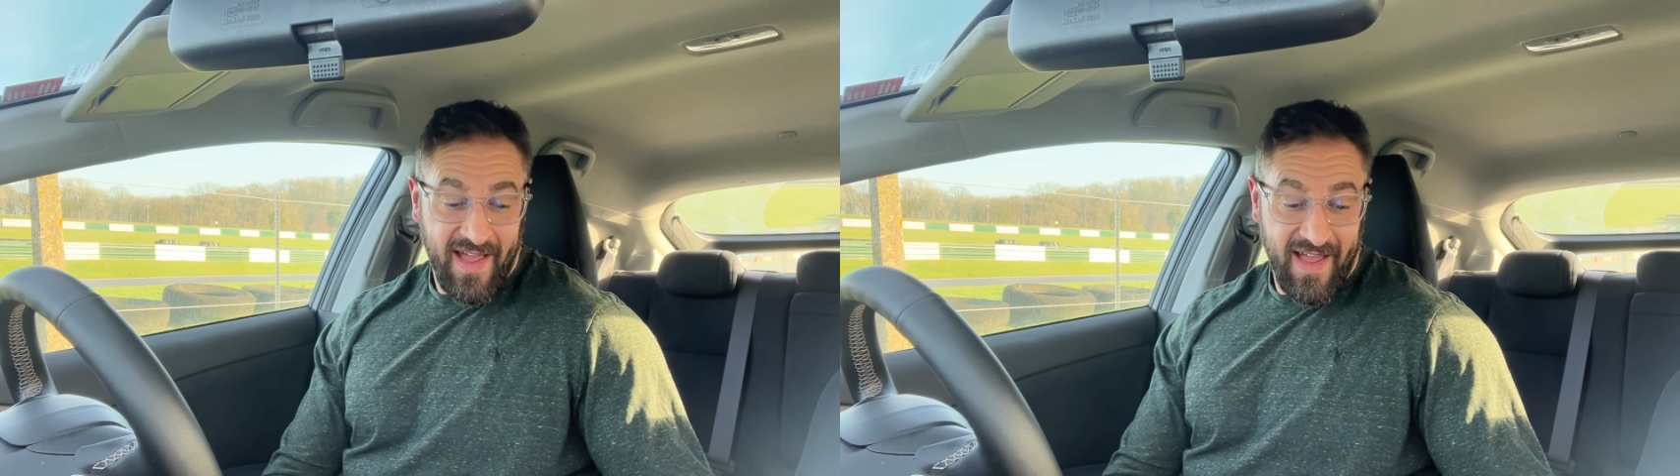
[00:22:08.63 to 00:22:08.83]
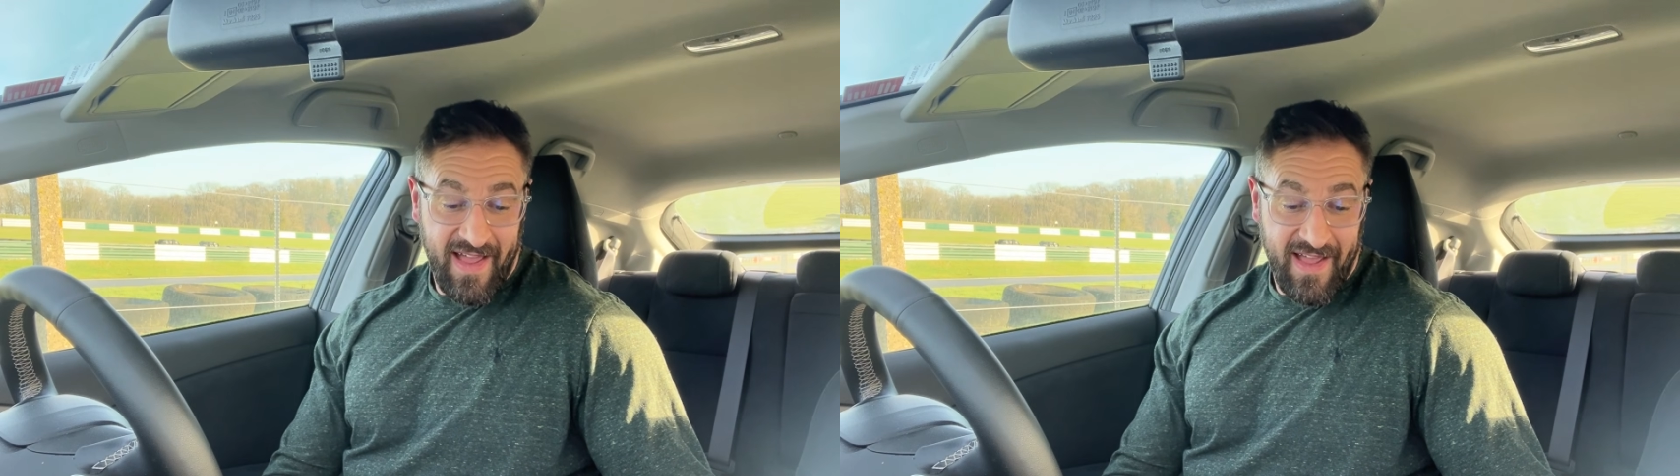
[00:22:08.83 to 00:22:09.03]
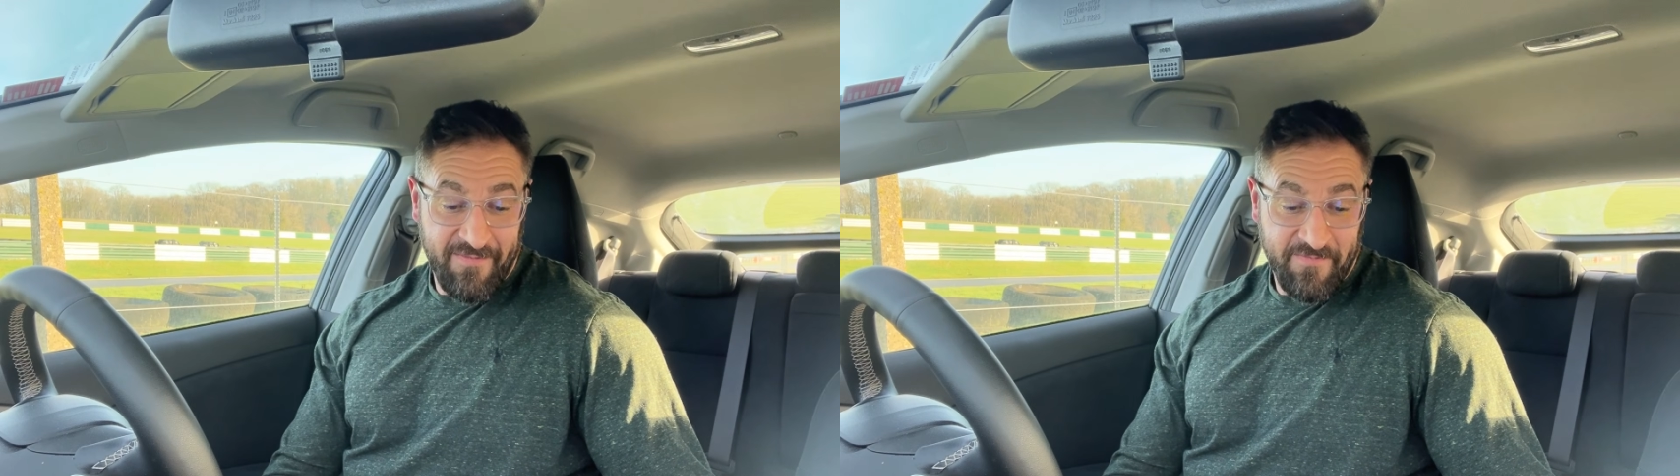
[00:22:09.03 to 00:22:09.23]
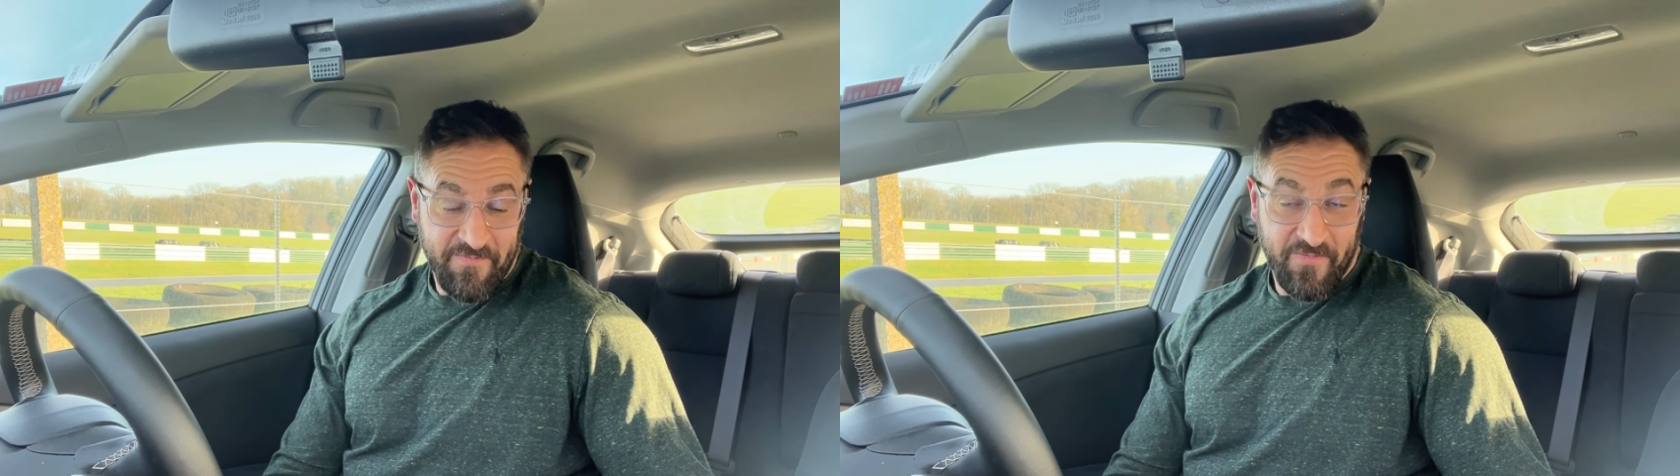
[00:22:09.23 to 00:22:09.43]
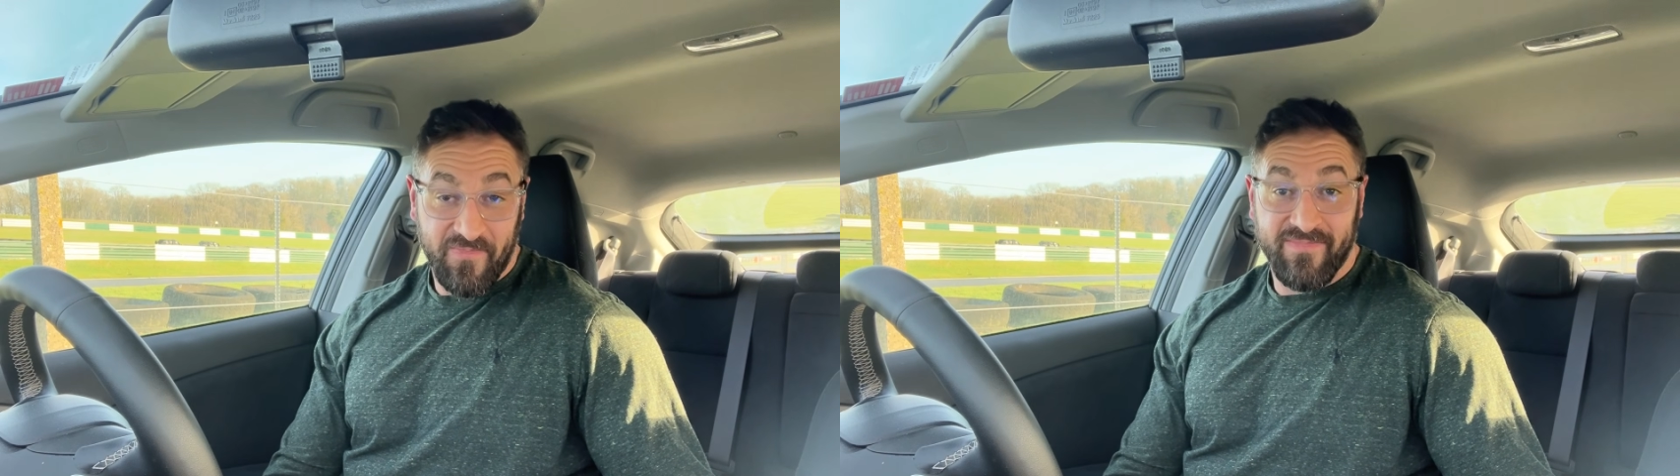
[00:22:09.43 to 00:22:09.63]
on
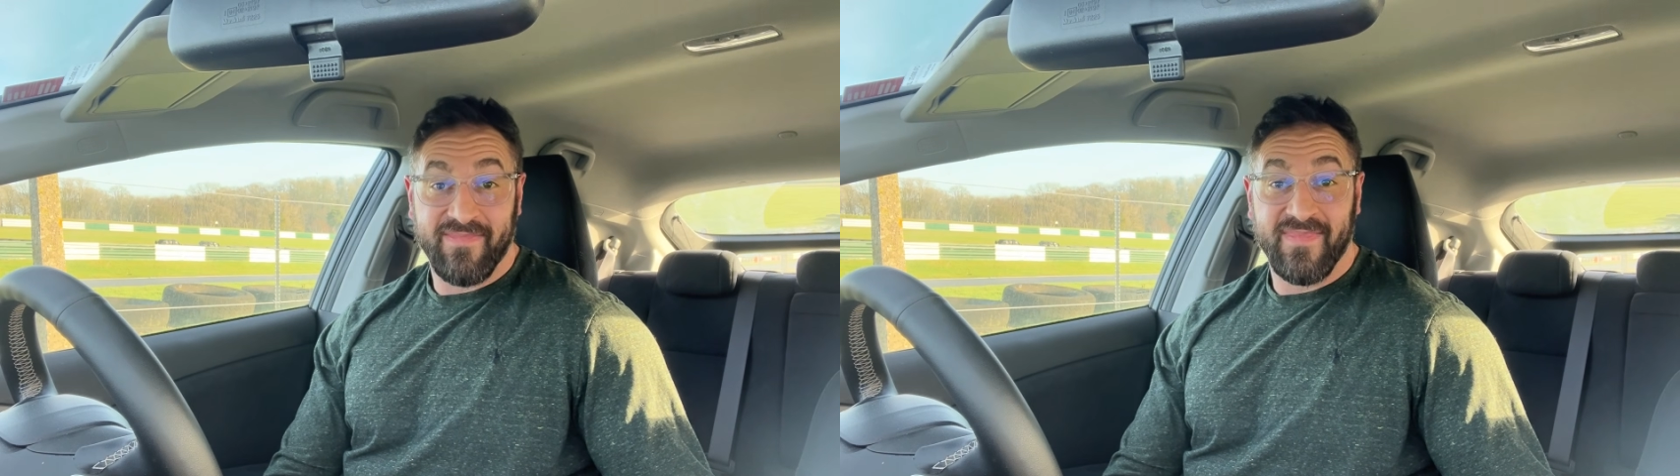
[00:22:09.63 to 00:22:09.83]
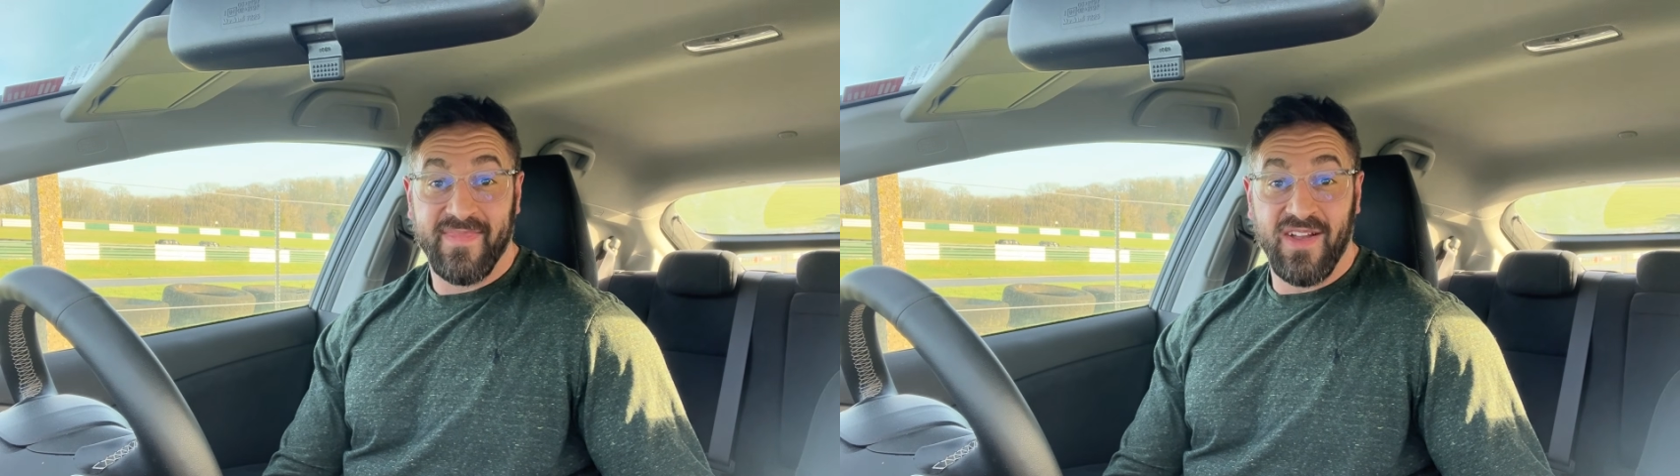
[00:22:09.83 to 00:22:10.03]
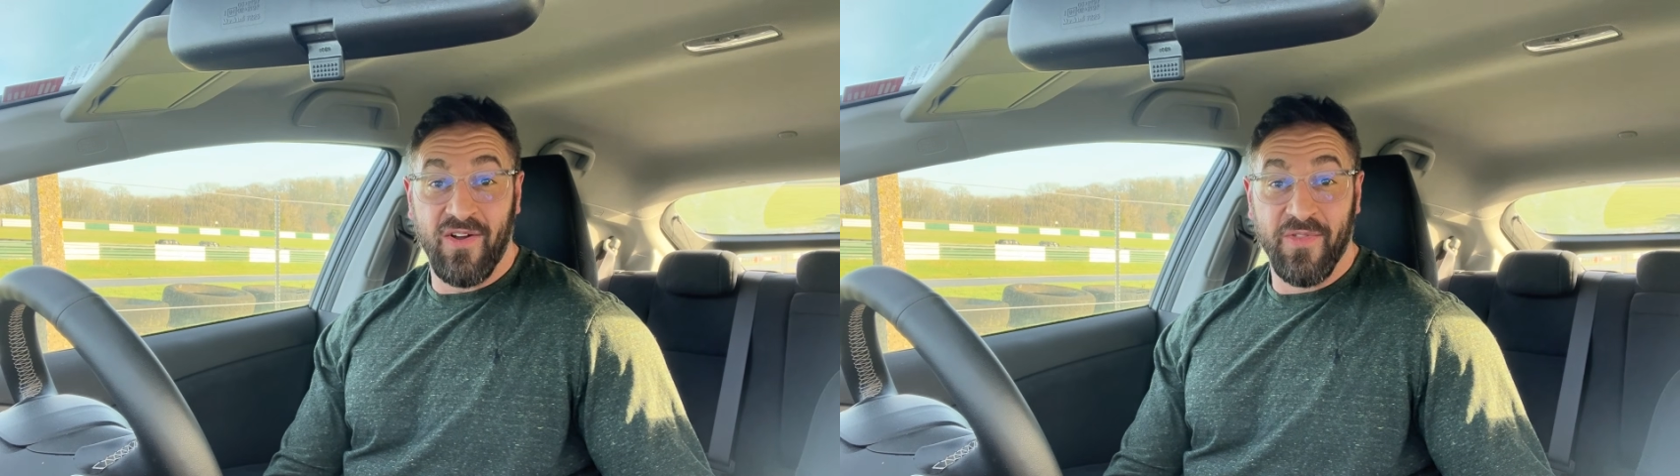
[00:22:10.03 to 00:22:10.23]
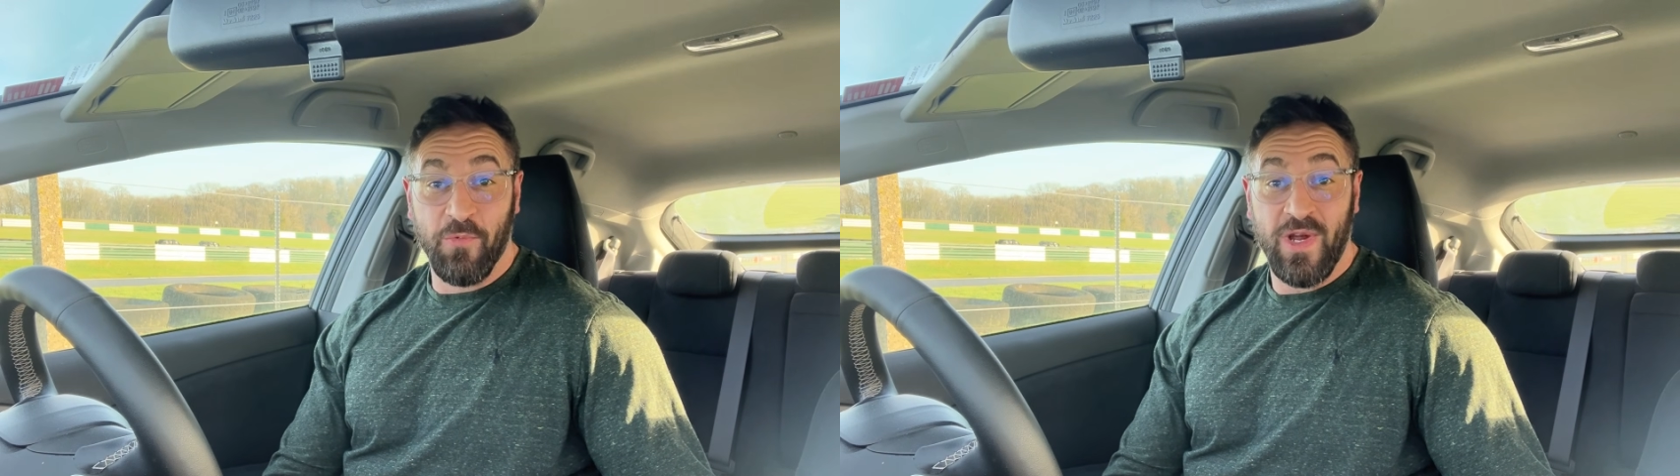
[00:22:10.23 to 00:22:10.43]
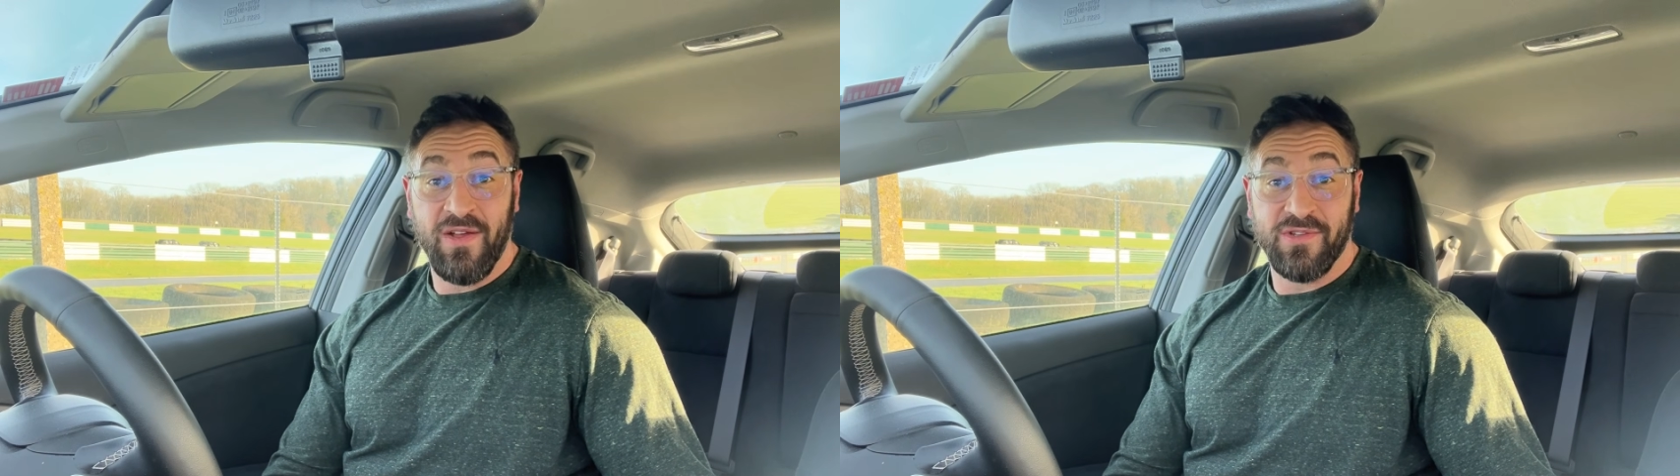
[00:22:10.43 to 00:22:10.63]
the
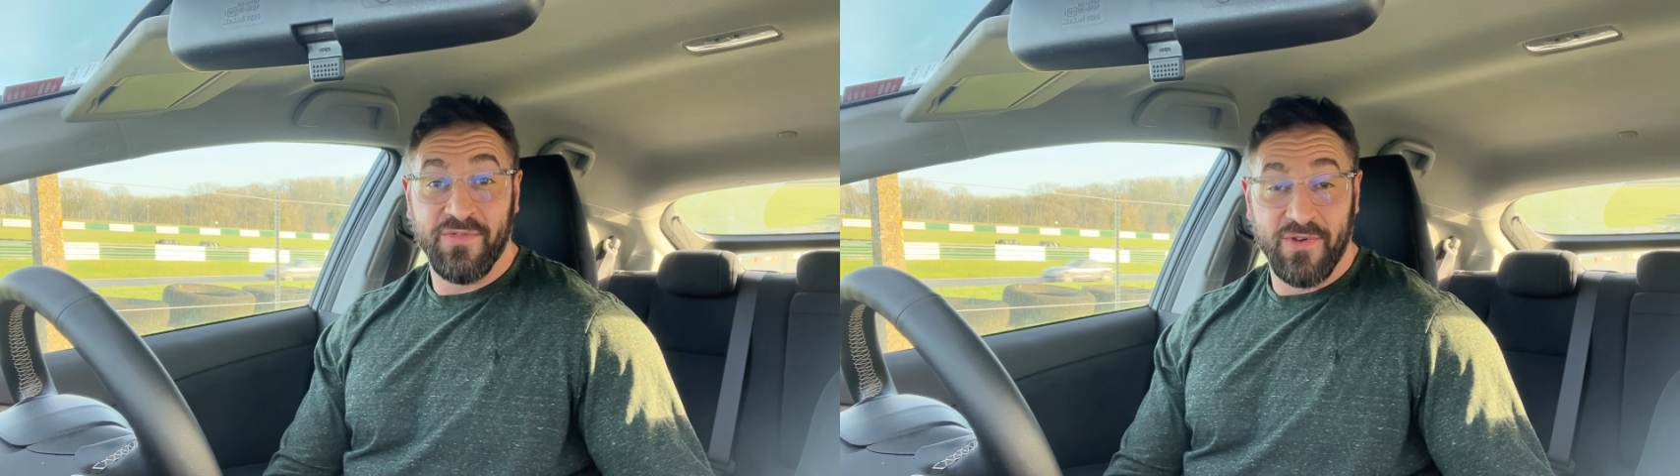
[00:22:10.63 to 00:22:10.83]
wheels,